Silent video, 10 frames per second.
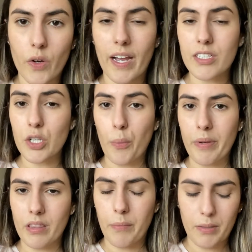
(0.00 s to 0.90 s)
I had to go
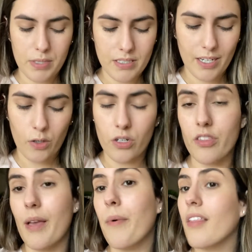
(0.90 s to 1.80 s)
pick them up since I ordered
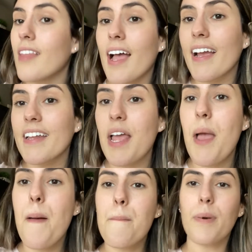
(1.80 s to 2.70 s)
them online.
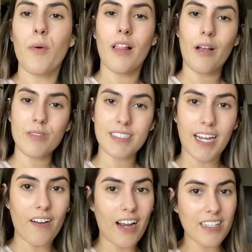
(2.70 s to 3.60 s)
But while I was
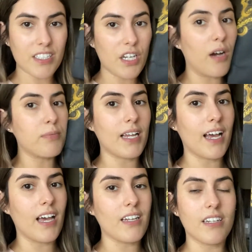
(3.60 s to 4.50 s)
there, I stopped
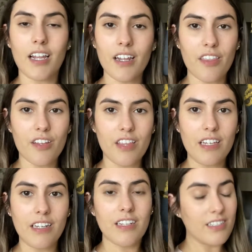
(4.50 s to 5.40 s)
at none other
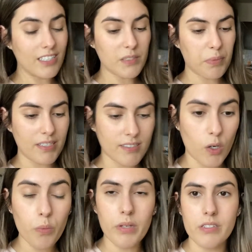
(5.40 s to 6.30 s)
than
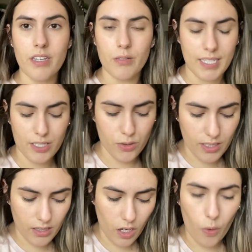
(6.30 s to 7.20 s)
Nespresso because I was
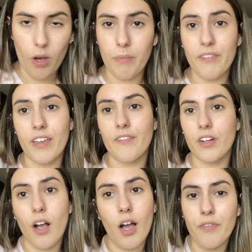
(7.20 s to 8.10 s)
actually low on my
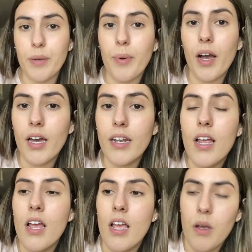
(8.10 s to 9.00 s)
favorite coffee pod,
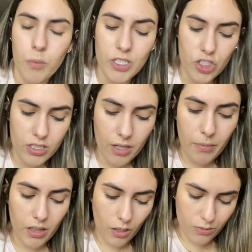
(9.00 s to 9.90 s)
which is the
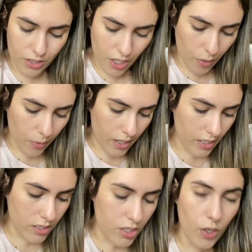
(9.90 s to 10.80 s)
Melozio
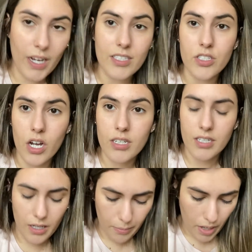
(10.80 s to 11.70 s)
one. So I stocked
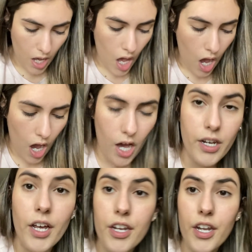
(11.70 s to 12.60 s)
up on
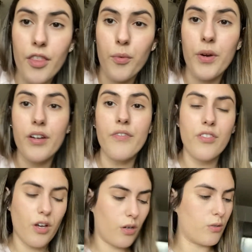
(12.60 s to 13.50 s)
another one of
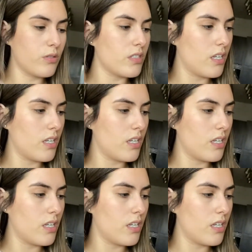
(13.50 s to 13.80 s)
those.